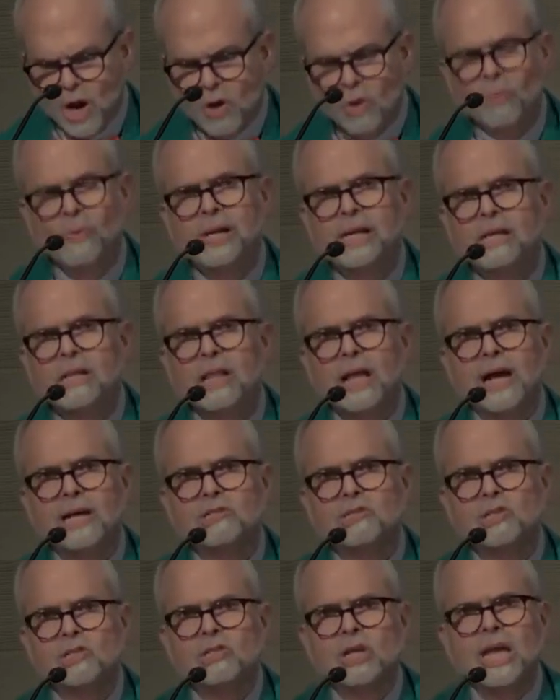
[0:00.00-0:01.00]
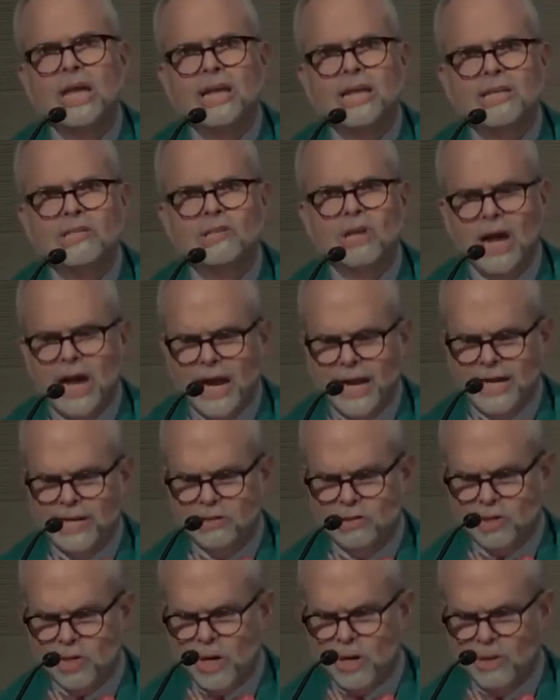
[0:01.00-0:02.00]
realizes its
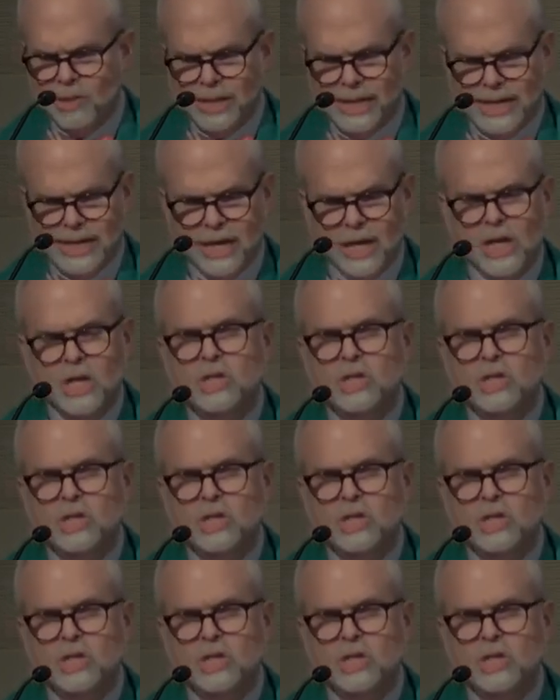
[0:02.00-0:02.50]
highest calling